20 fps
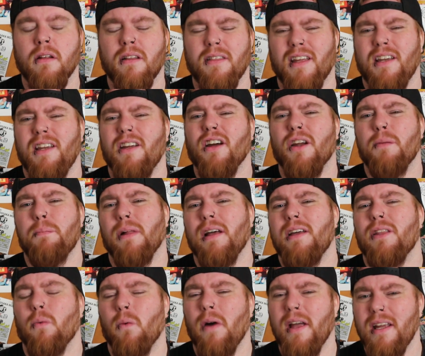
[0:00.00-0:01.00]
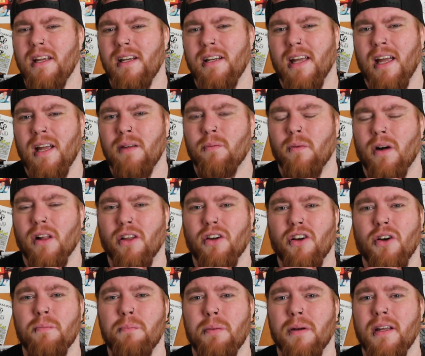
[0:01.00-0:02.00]
Then you got to play the waiting game while the
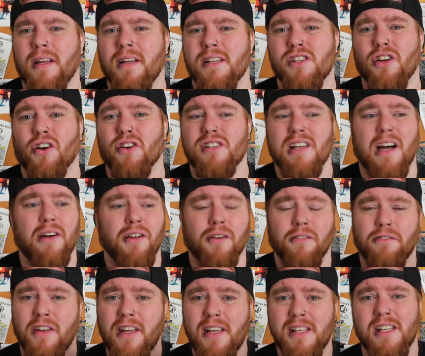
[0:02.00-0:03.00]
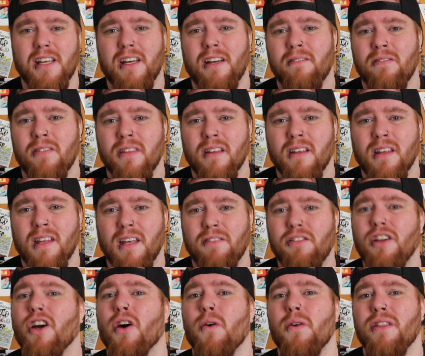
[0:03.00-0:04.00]
company sorts out your visa. If
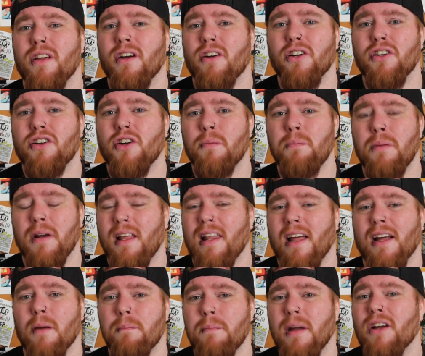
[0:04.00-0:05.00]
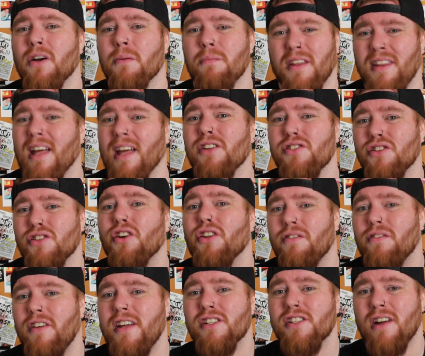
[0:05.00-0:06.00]
you go with a good company, like a big company, they'll sort
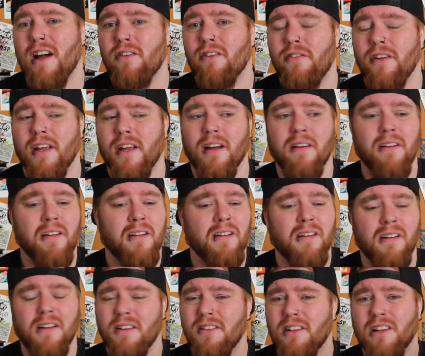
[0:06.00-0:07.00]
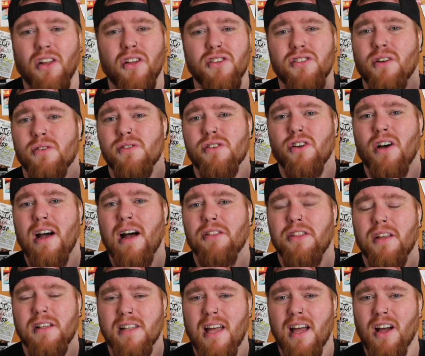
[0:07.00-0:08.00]
the visa out for you. They'll also sort out
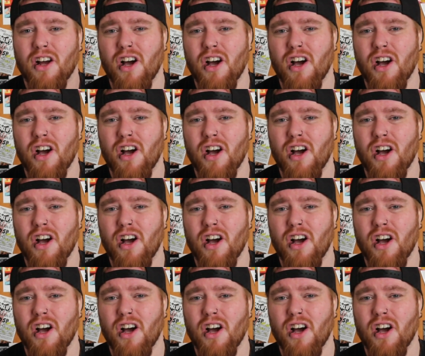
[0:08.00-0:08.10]
things like